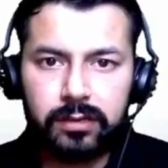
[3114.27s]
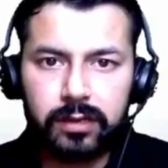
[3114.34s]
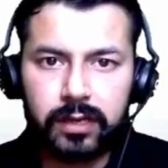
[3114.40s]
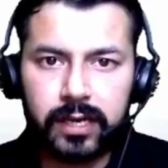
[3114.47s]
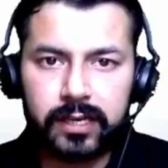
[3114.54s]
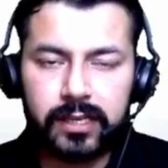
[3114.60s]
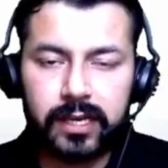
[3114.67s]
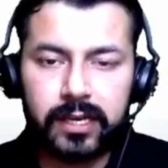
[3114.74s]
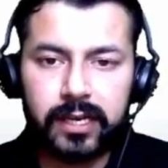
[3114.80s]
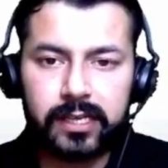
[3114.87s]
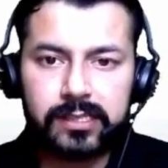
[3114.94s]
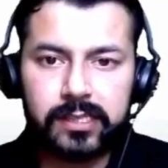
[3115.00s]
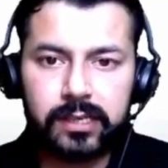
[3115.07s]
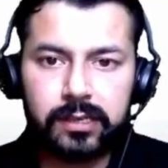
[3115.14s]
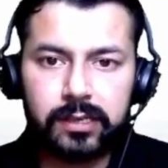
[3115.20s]
At the
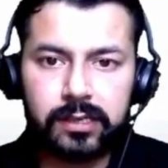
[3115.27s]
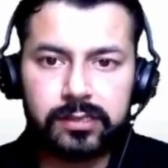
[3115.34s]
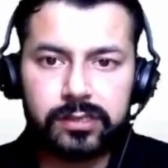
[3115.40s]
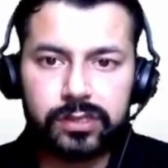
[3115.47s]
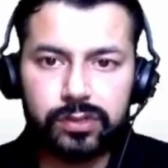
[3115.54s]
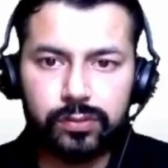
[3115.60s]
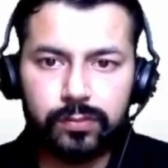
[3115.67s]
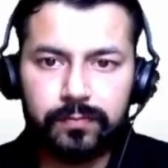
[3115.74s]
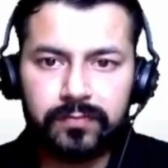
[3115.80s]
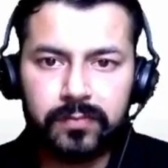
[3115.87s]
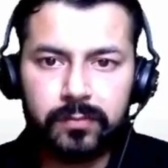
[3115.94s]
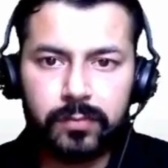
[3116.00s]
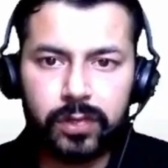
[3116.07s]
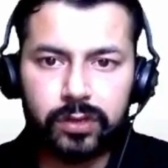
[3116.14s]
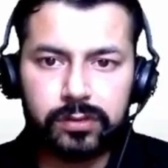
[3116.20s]
indexing is 2,
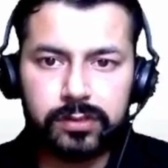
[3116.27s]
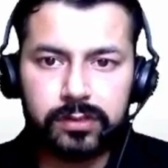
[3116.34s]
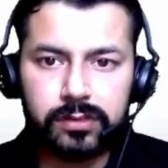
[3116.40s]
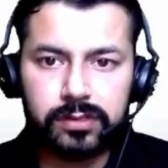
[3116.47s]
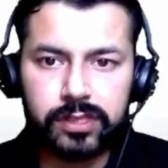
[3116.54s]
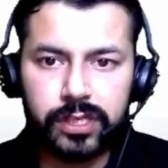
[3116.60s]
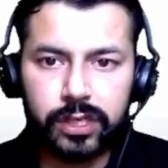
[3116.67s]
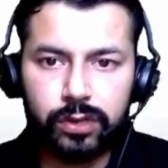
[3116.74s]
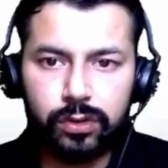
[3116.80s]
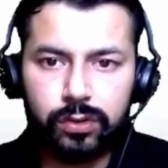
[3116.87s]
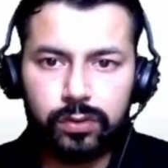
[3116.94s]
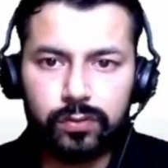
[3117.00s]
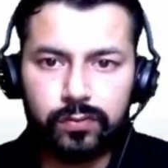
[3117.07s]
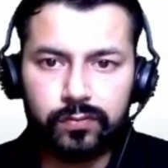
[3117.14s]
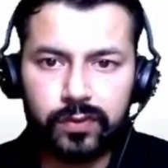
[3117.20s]
because
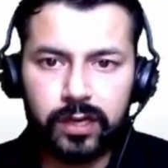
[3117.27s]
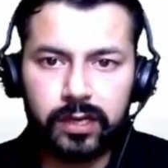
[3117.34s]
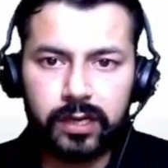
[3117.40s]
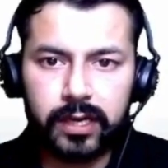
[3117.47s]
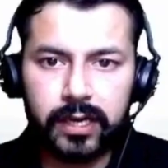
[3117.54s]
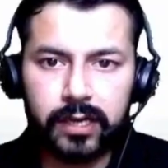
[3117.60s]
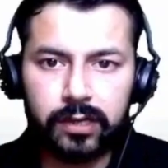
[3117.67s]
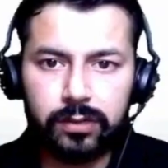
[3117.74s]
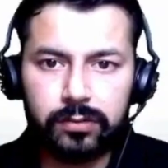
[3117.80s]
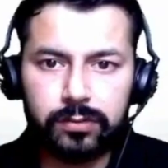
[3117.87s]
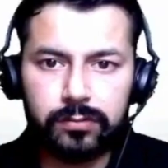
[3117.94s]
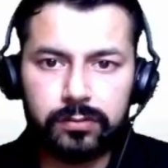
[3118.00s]
0 1 and 2.